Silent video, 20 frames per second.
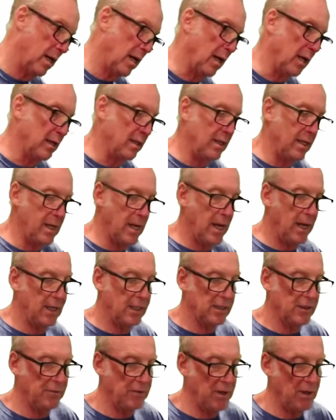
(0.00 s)
And the
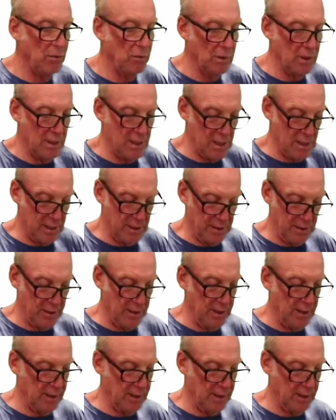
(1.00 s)
HV100